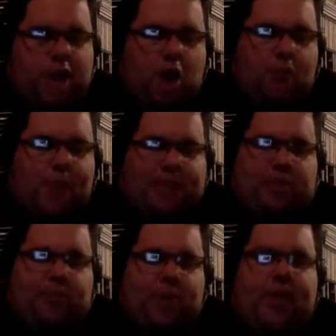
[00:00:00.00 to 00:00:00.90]
going
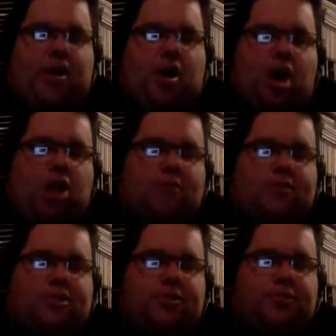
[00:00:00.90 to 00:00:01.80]
back to Peter
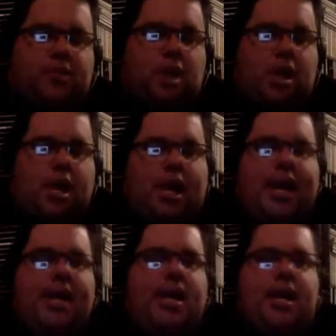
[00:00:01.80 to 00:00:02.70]
Hobbs,
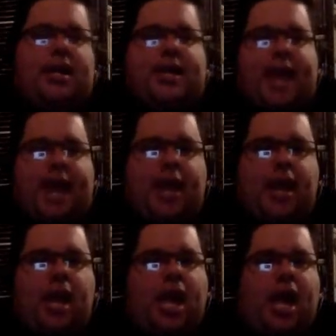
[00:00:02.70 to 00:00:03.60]
he yeah. didn't care.
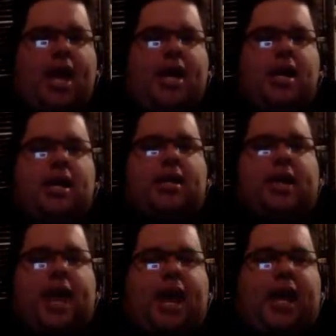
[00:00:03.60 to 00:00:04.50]
He didn't
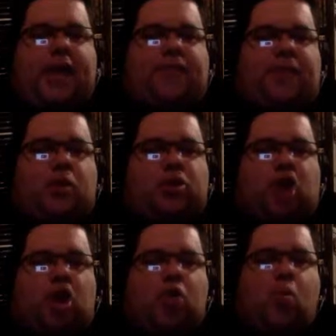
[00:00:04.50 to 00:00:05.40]
care if there was
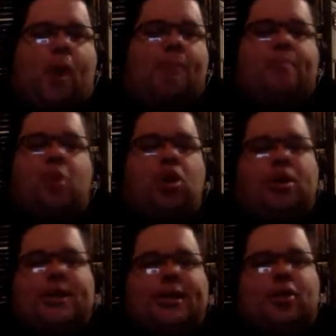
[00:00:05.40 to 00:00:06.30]
only one
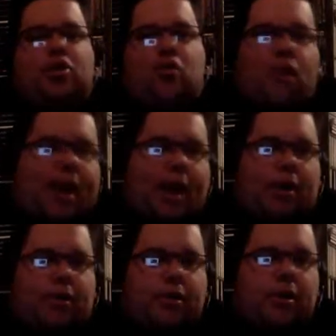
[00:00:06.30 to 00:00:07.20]
person in the
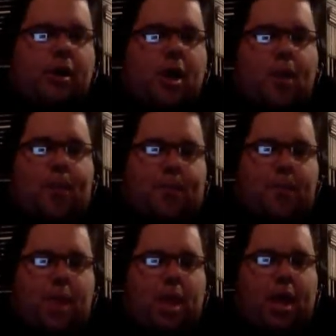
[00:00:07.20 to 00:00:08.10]
crowd.
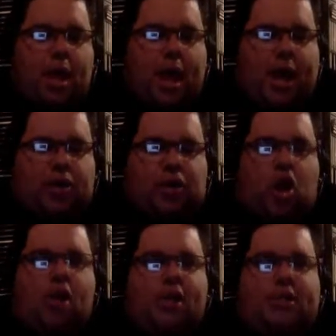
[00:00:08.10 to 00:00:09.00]
As
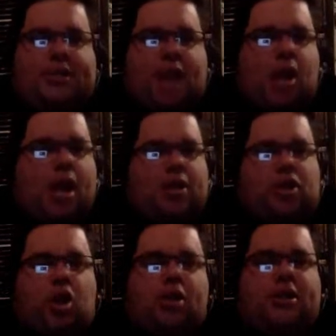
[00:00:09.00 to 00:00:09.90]
long as as
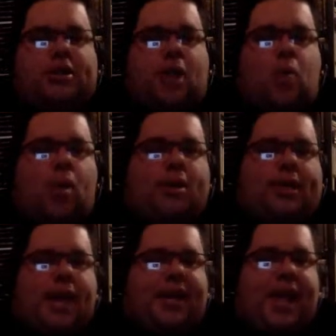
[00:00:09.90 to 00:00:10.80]
long as someone's
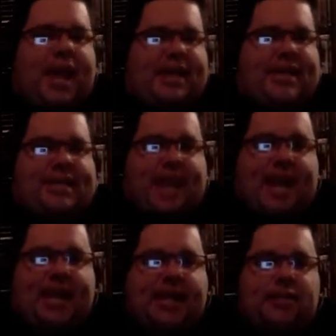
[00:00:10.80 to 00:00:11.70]
getting
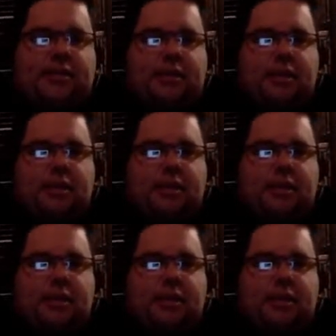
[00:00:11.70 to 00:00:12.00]
entertained